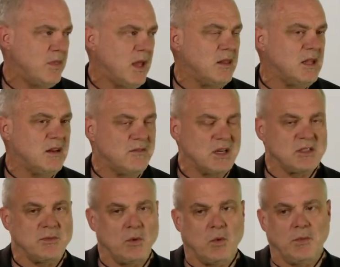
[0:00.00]
Then the
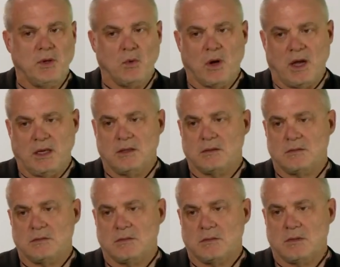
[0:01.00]
investment will be right.
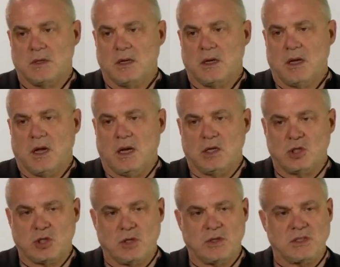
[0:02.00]
And
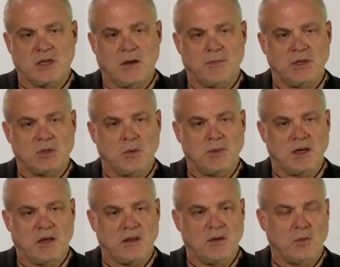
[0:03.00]
insurance companies will be
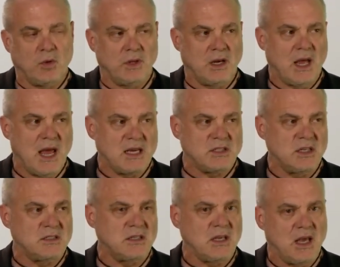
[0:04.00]
nothing more than
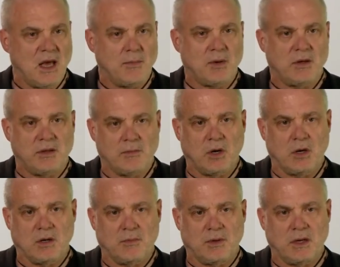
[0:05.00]
access to capital in the
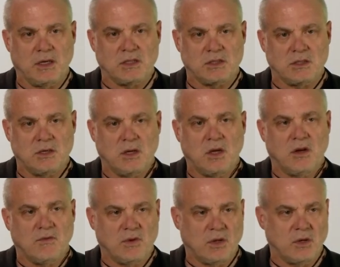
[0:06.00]
marketplace
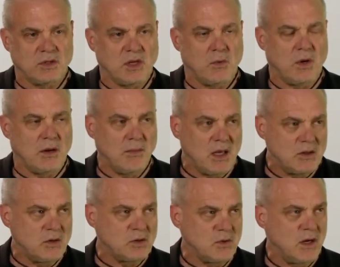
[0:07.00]
for those that want to make
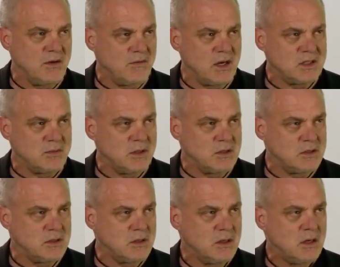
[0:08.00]
those right
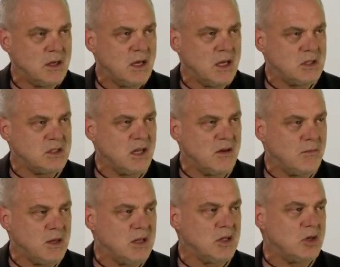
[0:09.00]
investments instead of
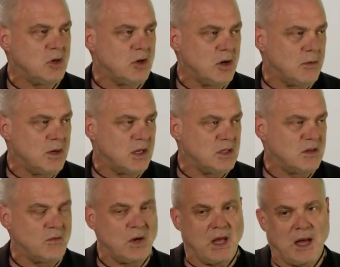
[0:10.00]
being the determinants
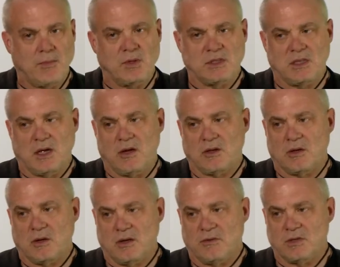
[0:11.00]
of what happens in the
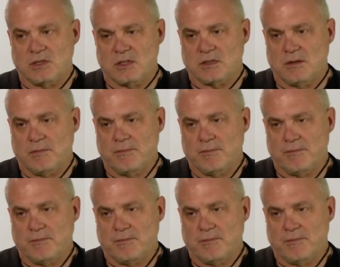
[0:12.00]
healthcare delivery system.